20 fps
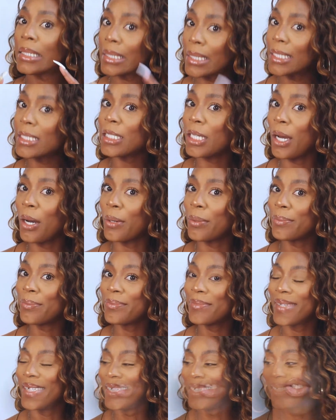Let's go.
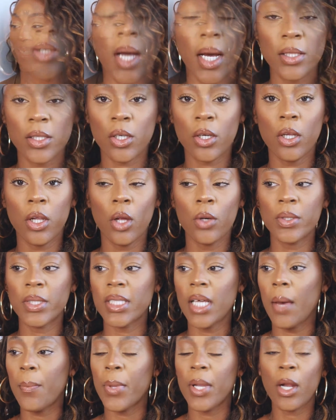Now that you guys are
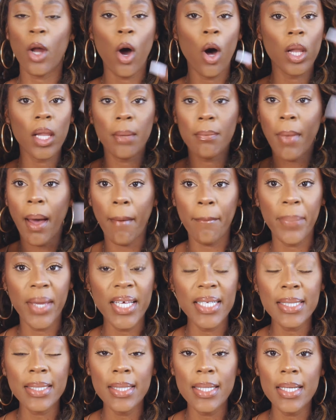close up and all in my
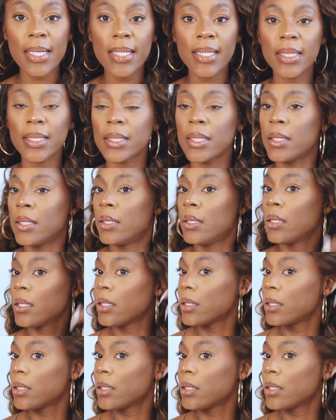business,